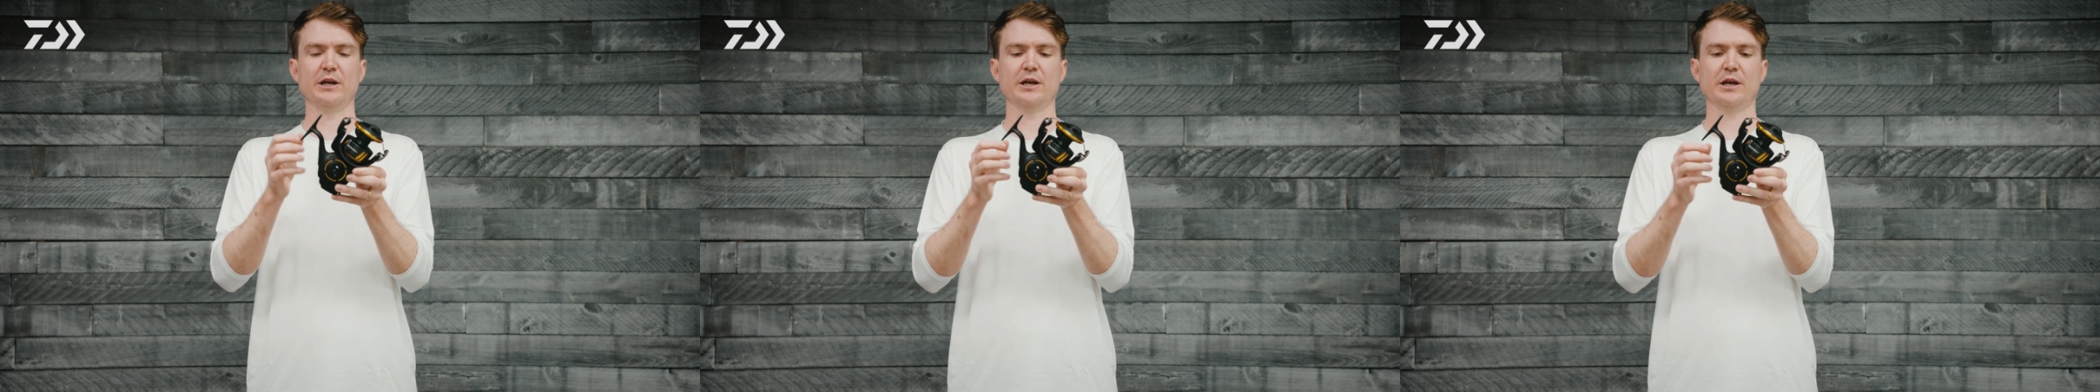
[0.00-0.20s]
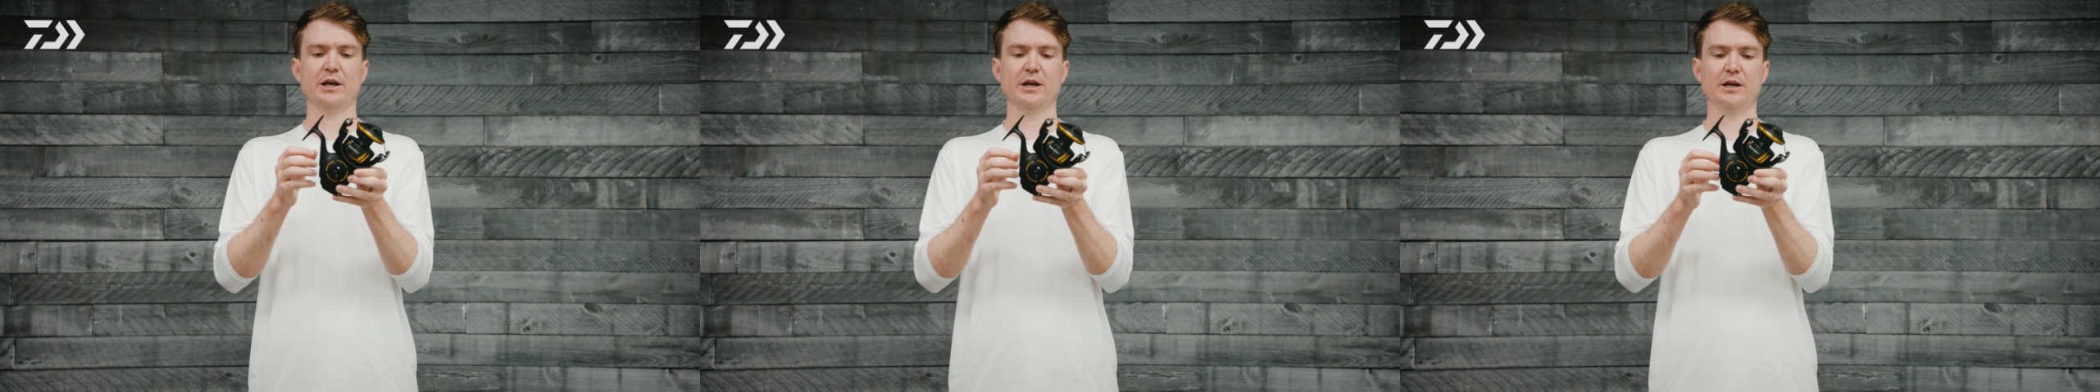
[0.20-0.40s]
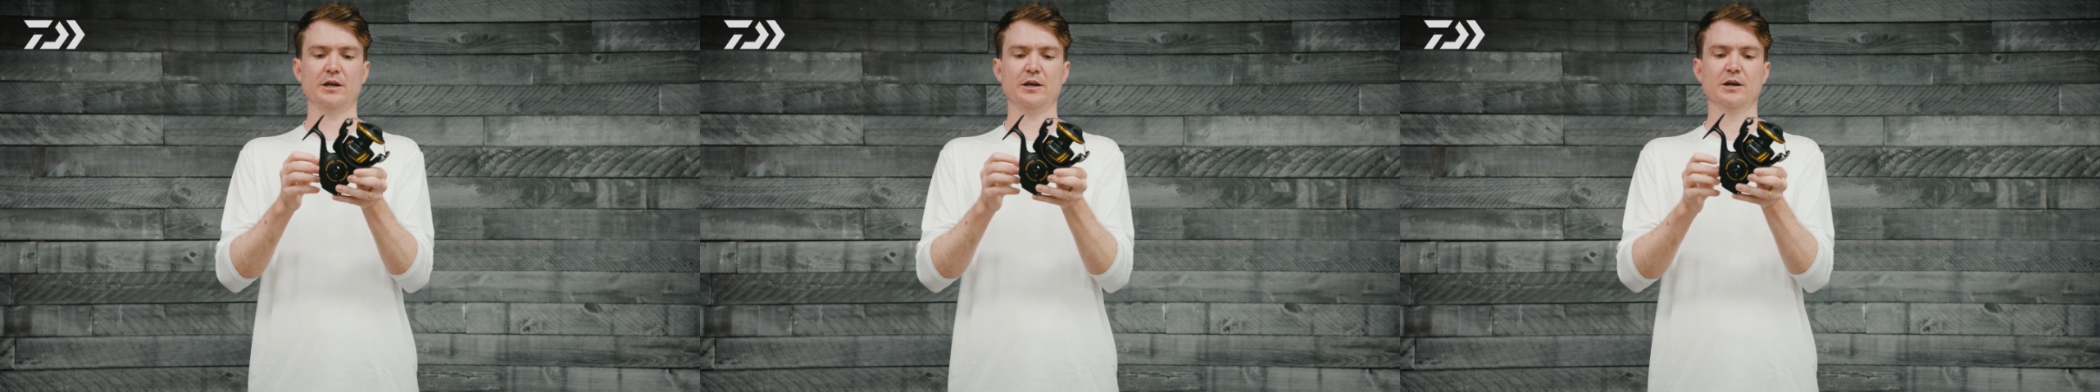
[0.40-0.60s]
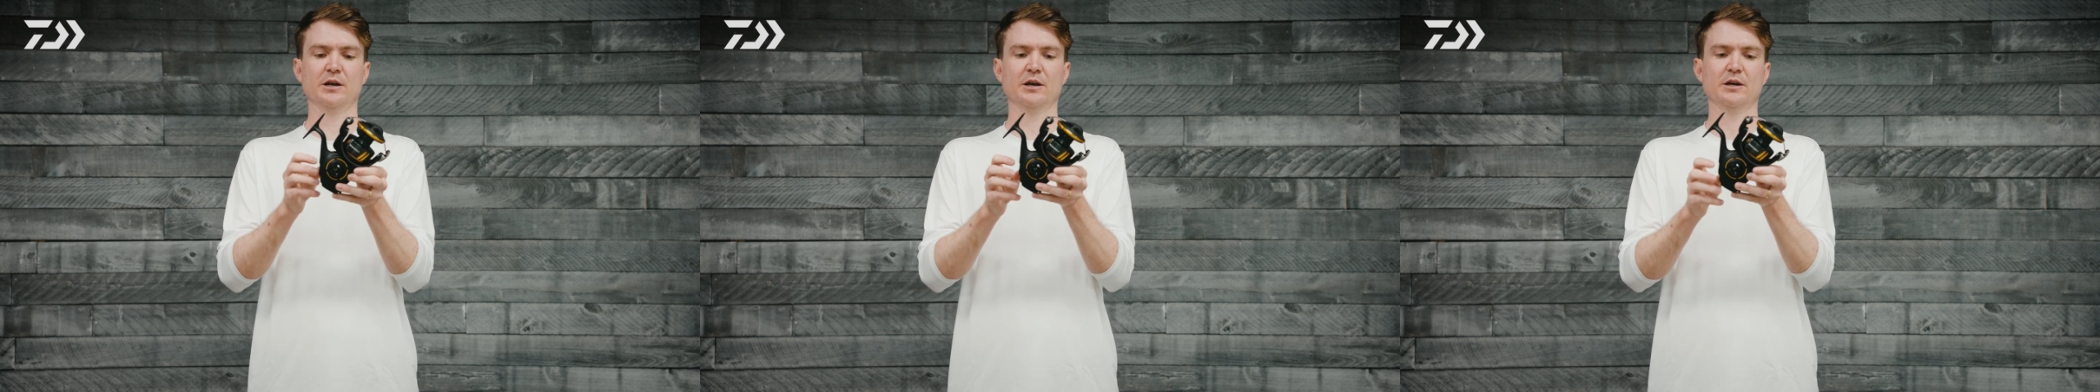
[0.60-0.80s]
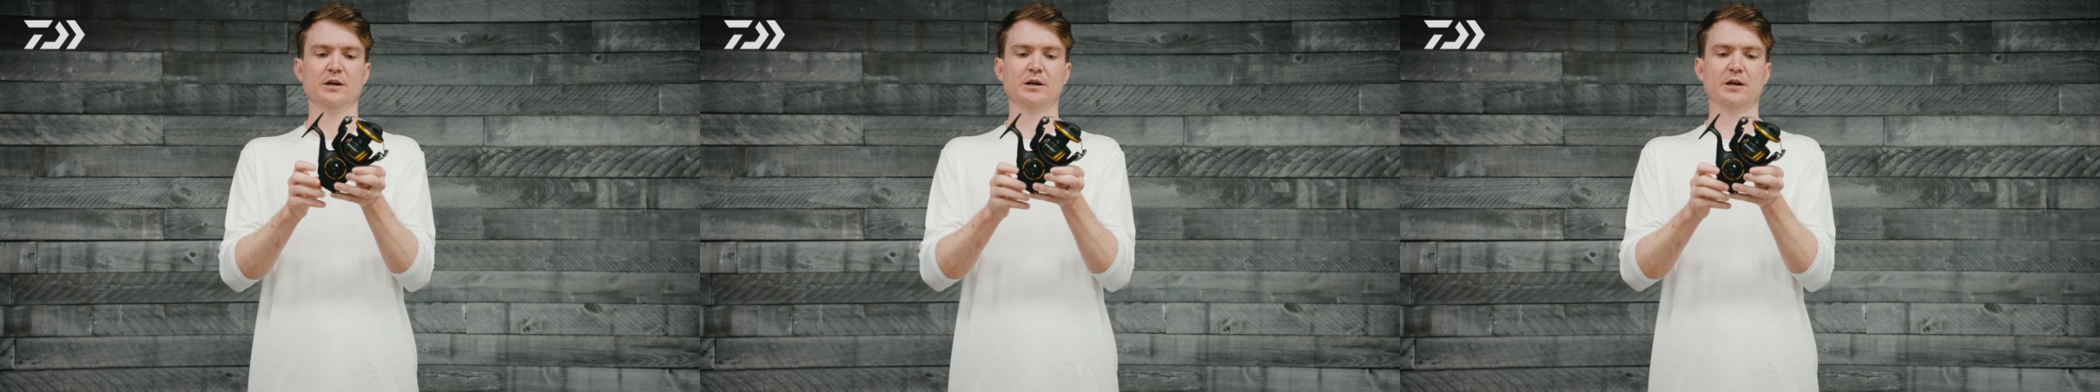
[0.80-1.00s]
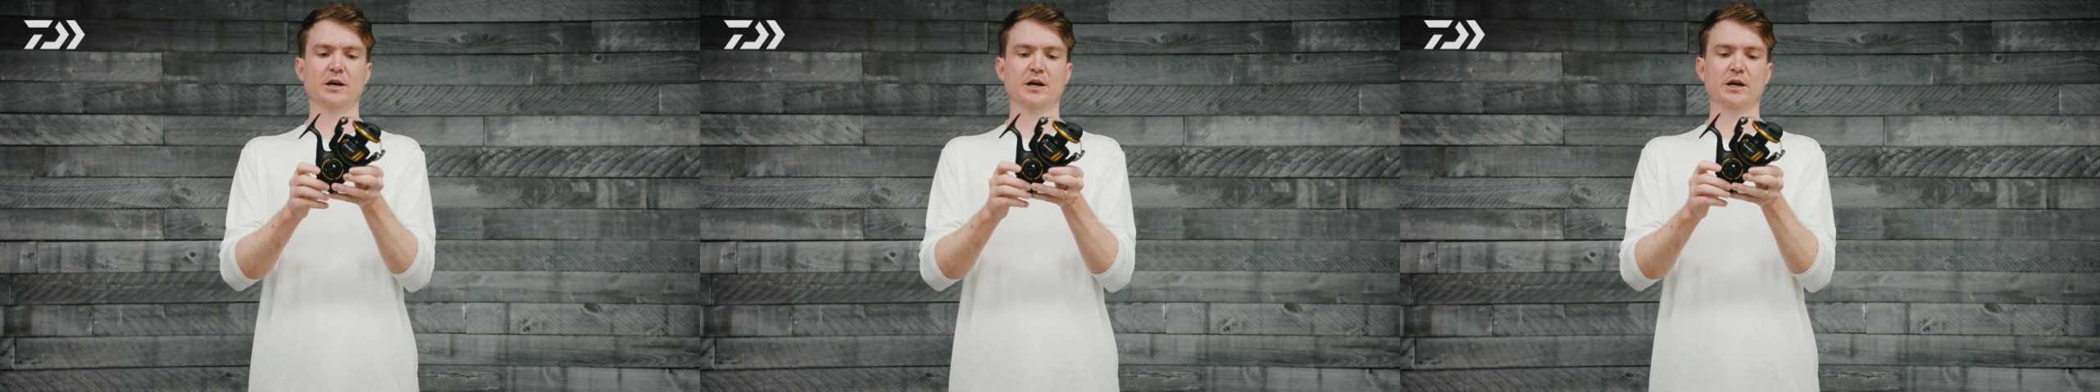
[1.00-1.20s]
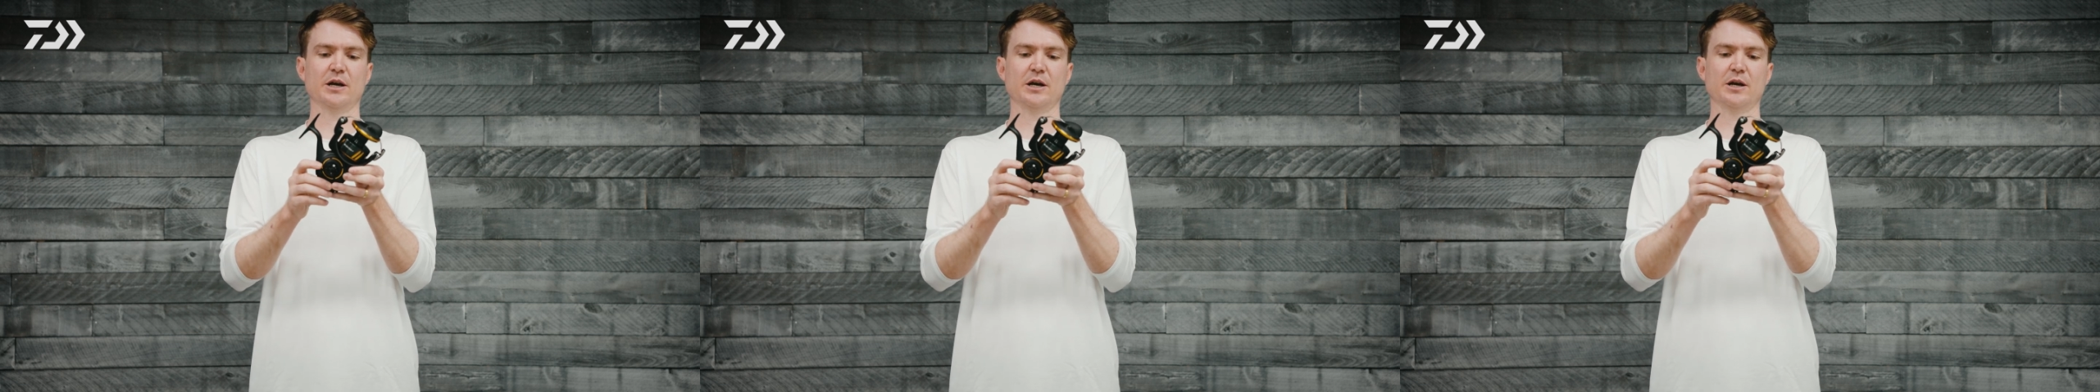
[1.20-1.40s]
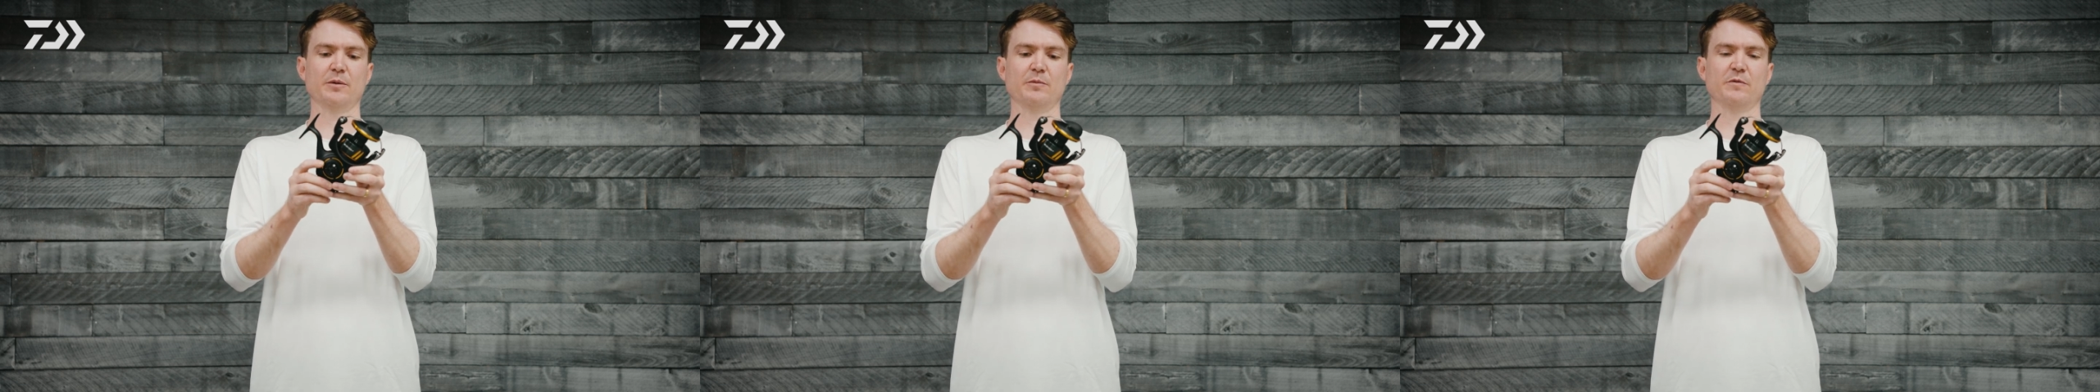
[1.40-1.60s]
key
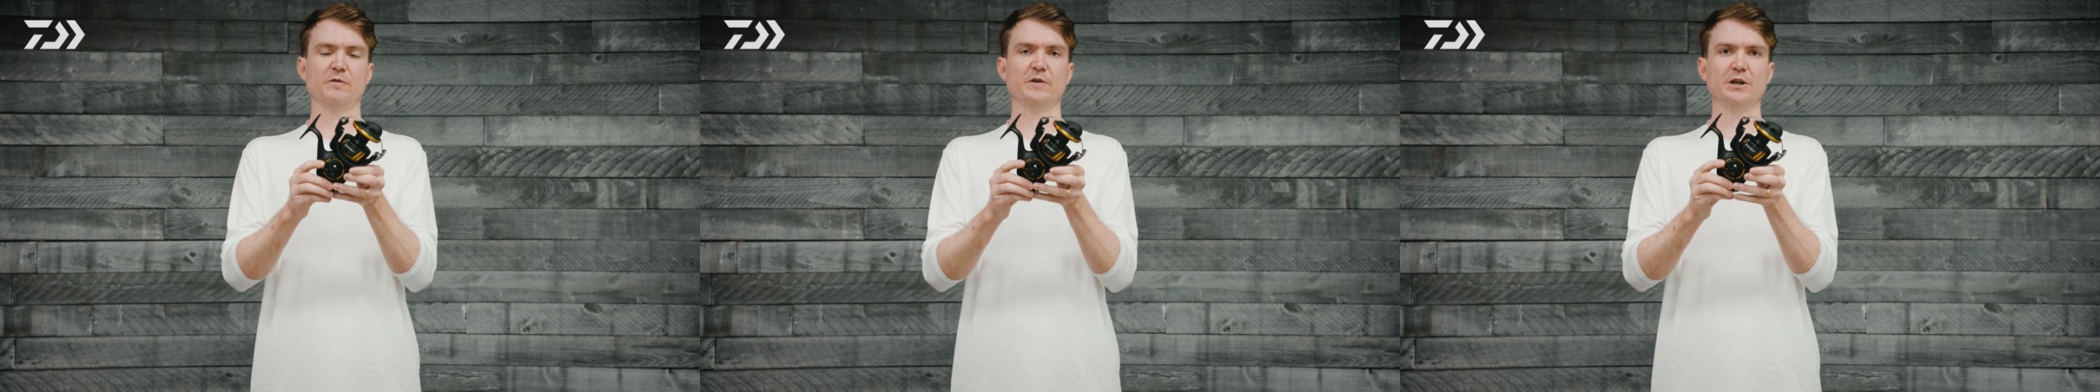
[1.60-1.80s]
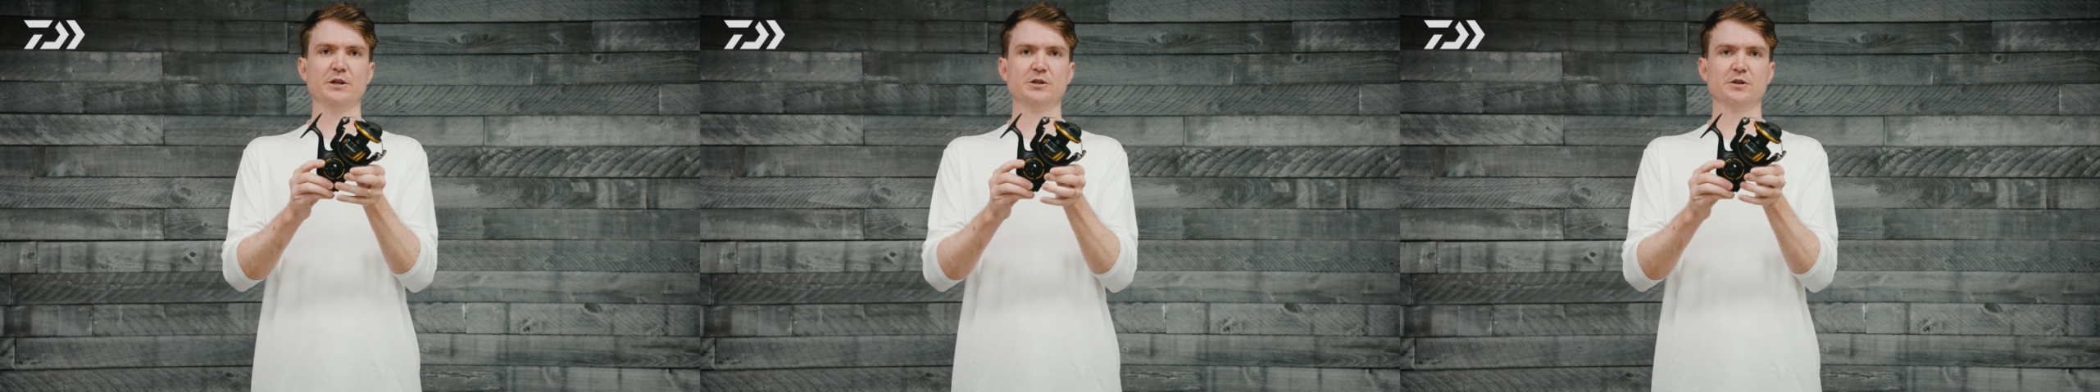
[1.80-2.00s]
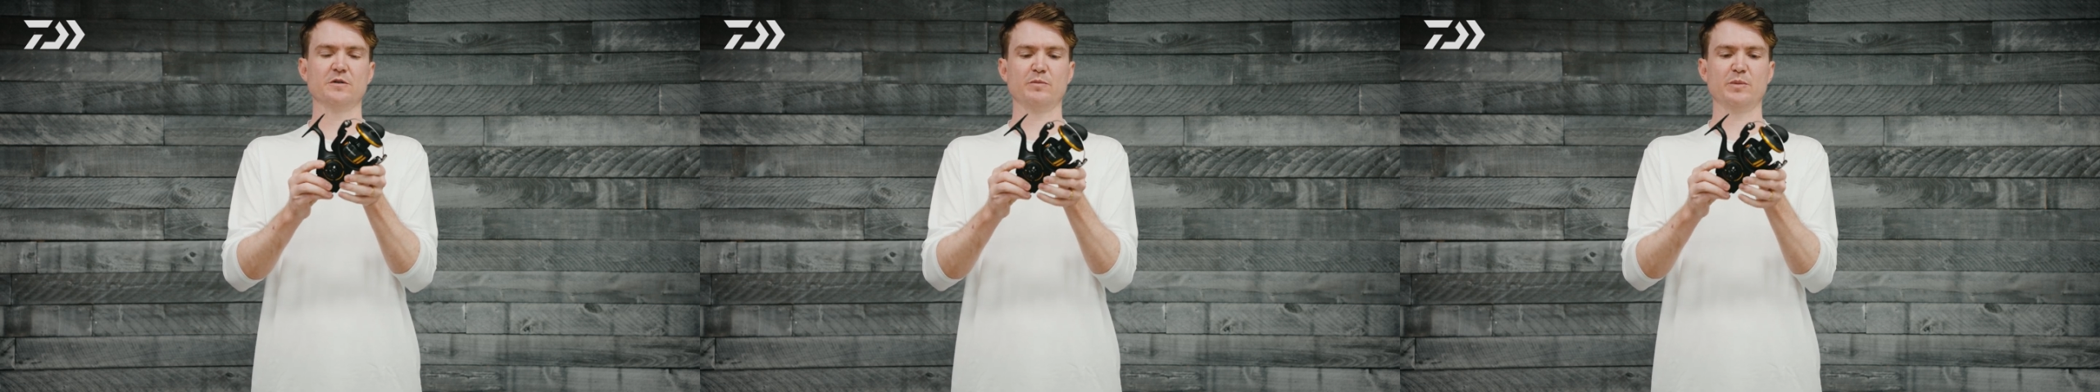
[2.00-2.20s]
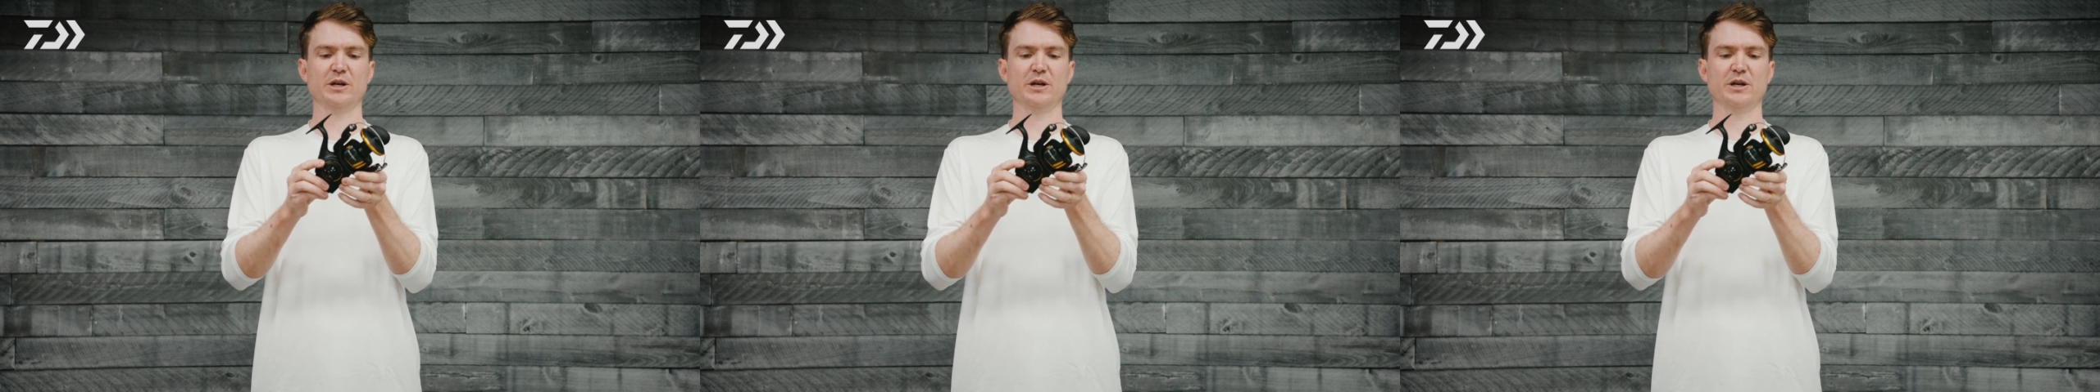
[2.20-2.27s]
feature of